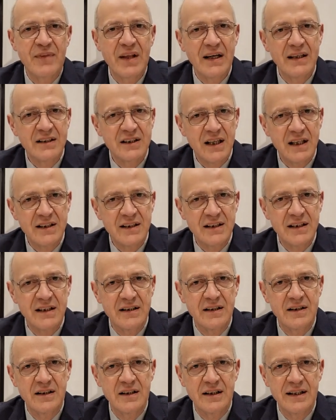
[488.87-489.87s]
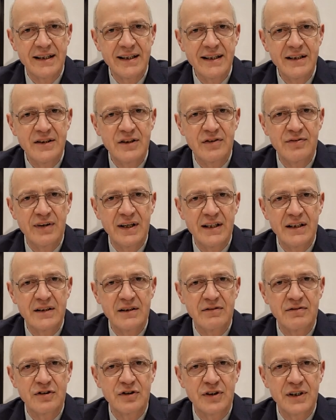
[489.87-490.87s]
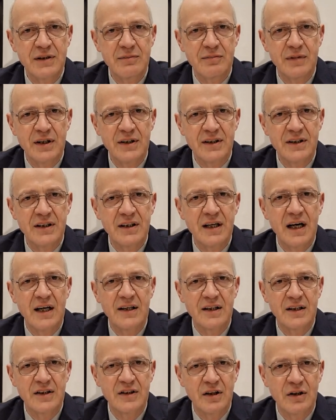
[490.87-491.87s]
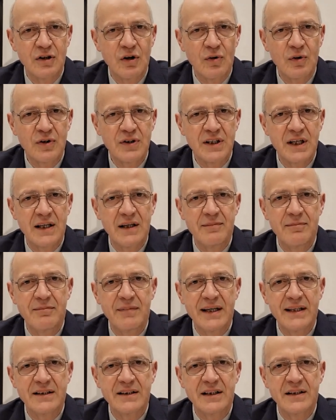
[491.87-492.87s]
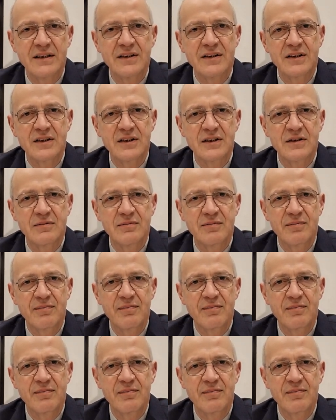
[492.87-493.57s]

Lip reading: adjusted to each phase of treatment and to long-term maintenance.